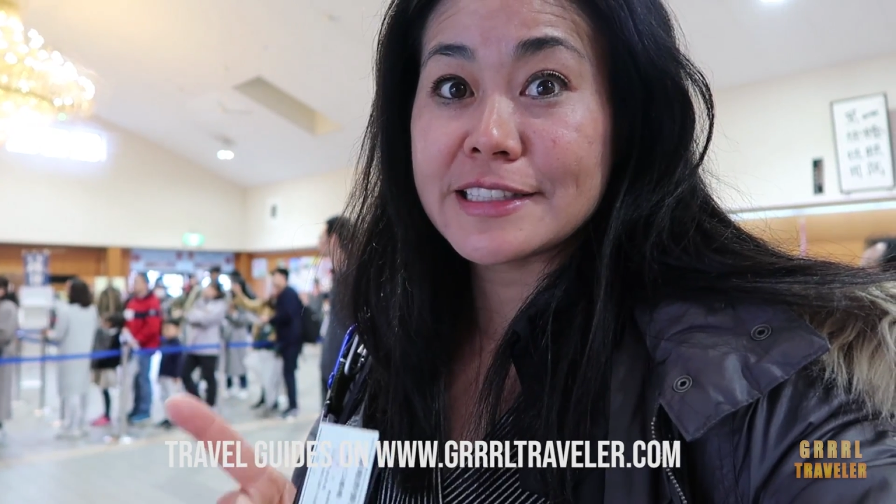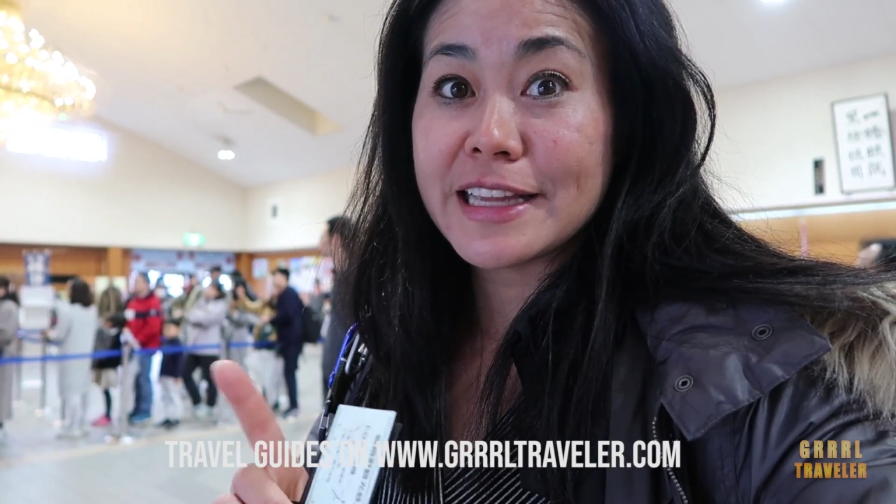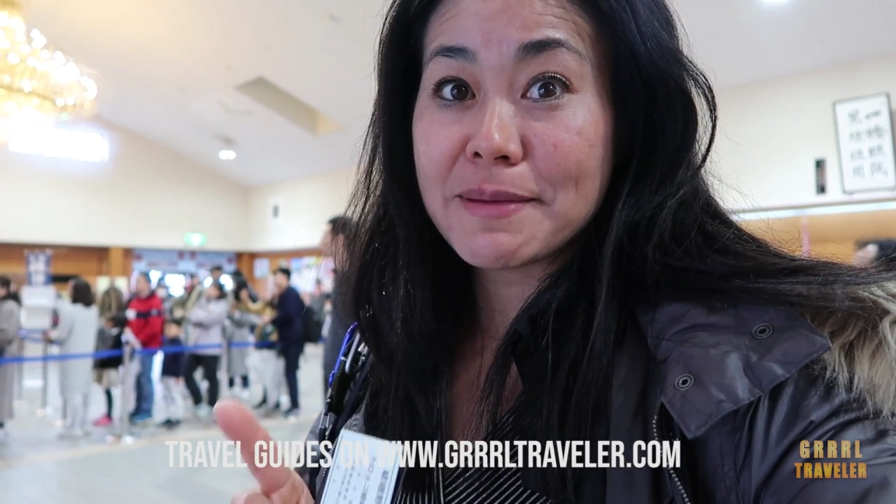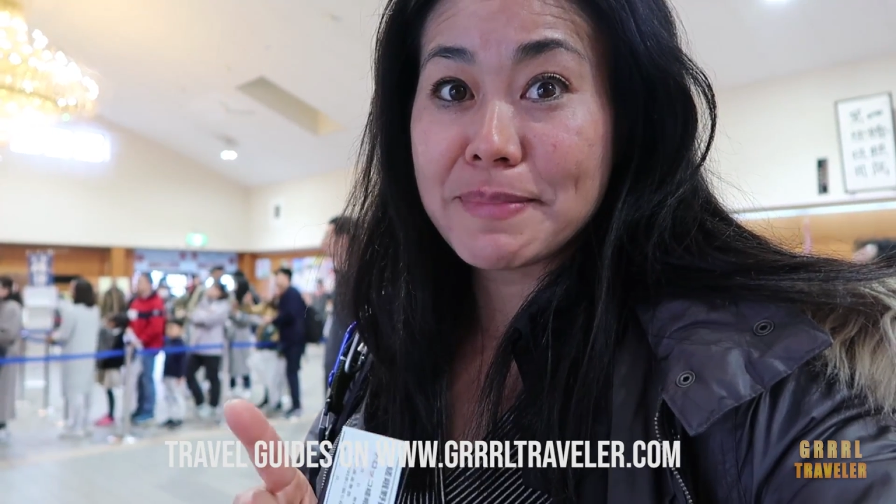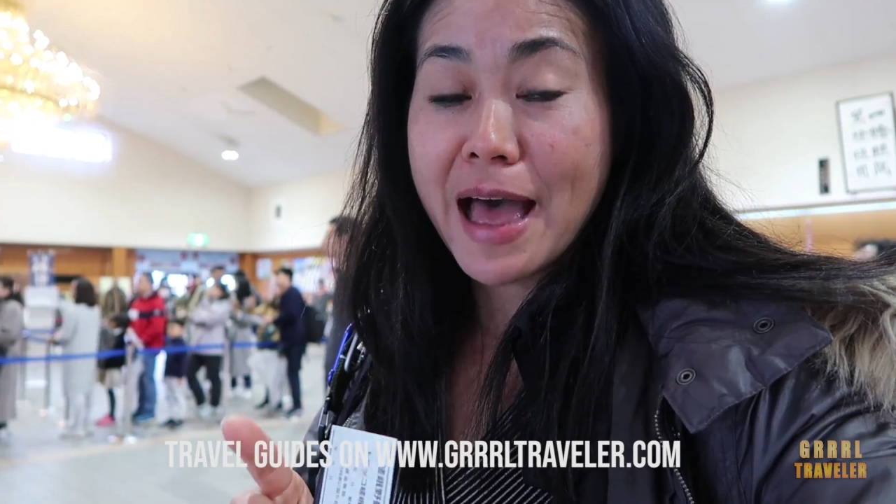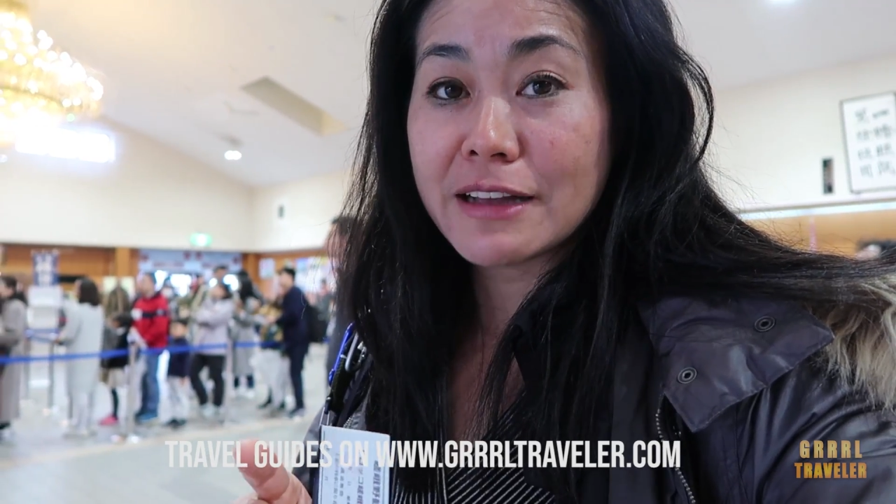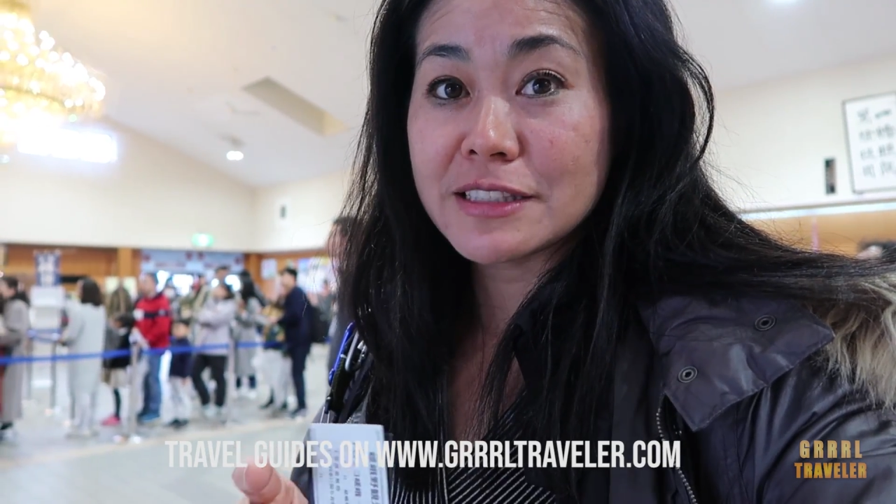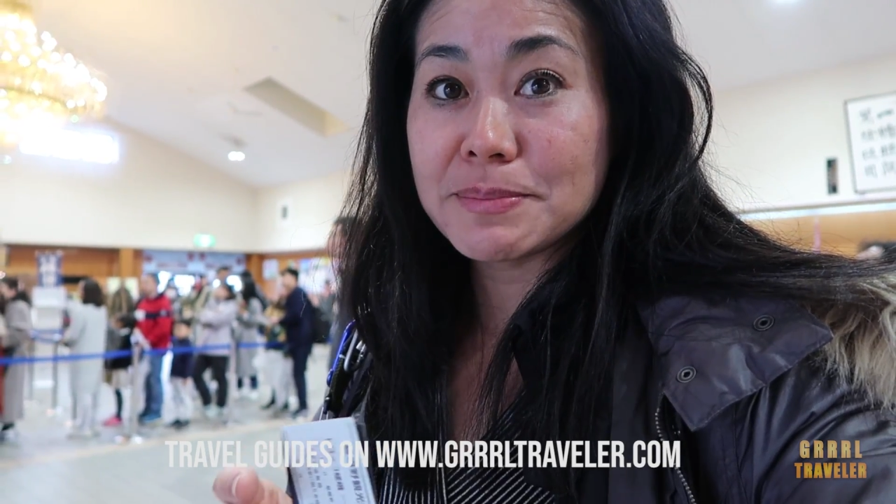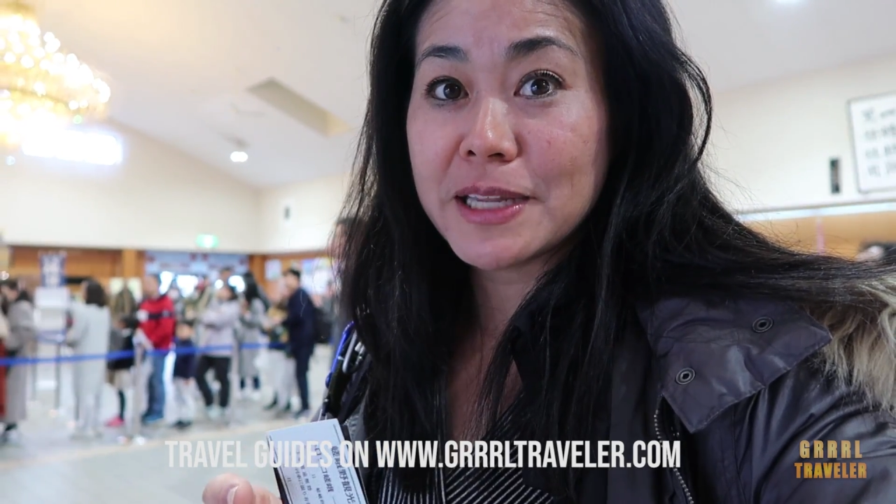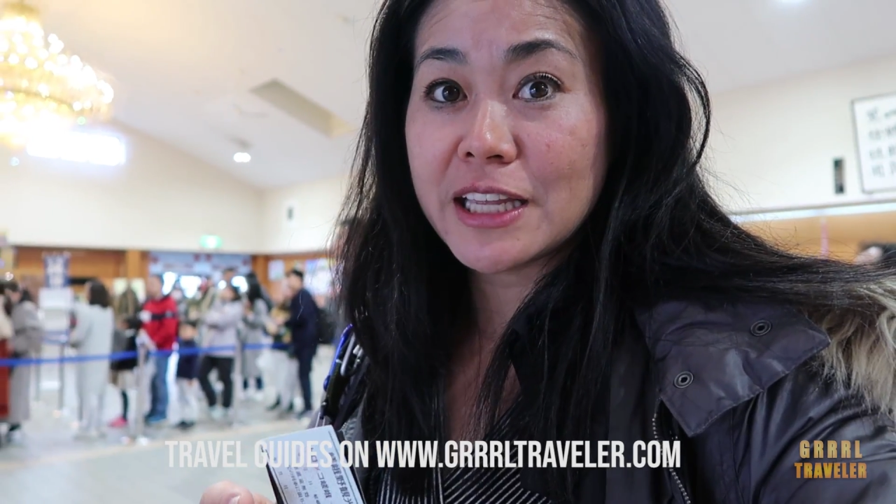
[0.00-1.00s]
to get back
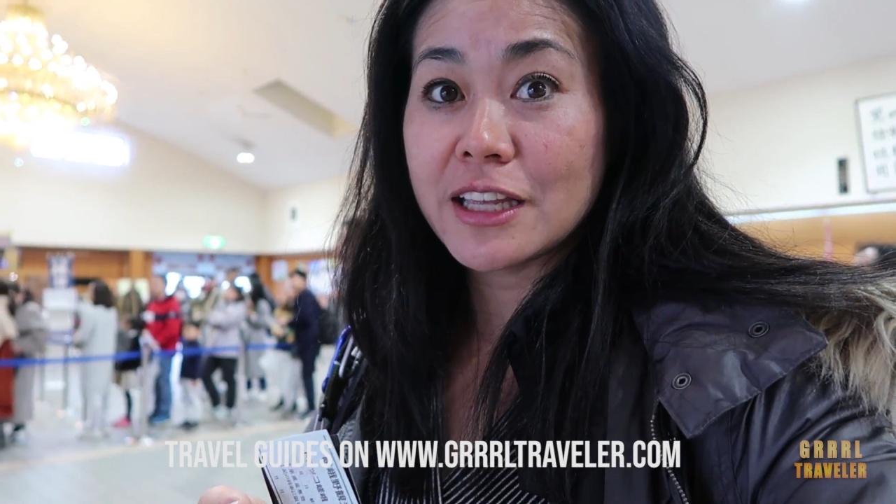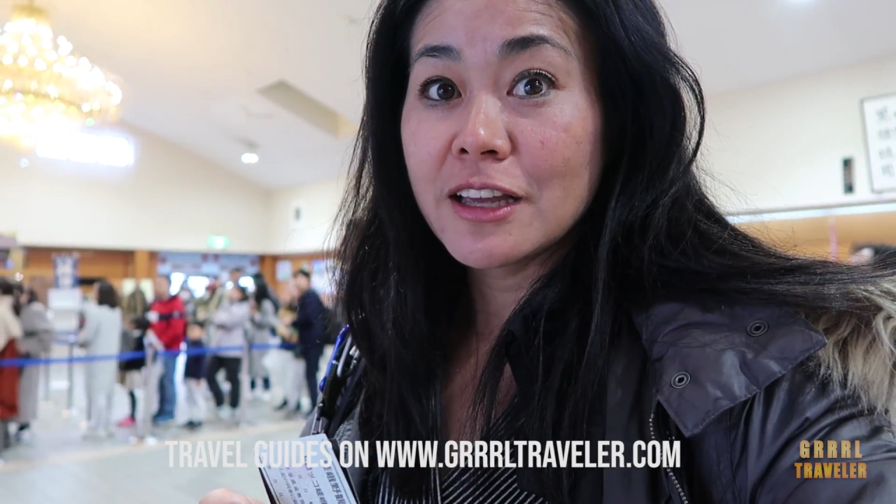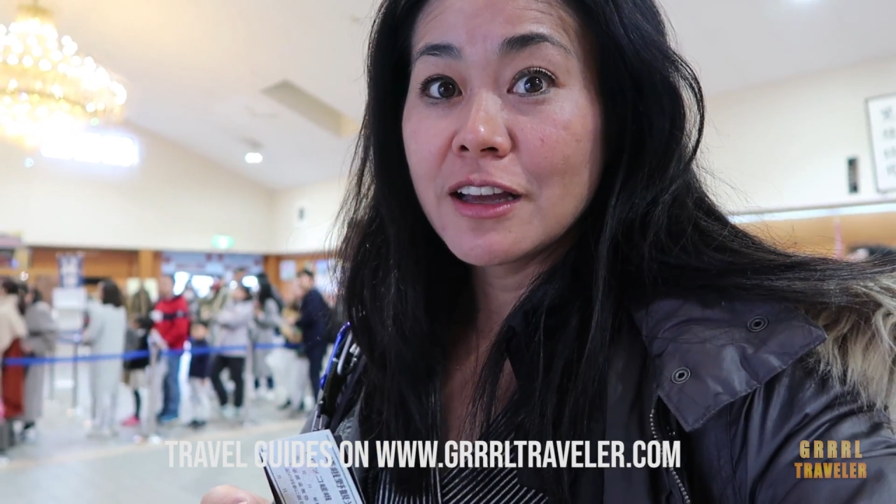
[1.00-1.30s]
to me.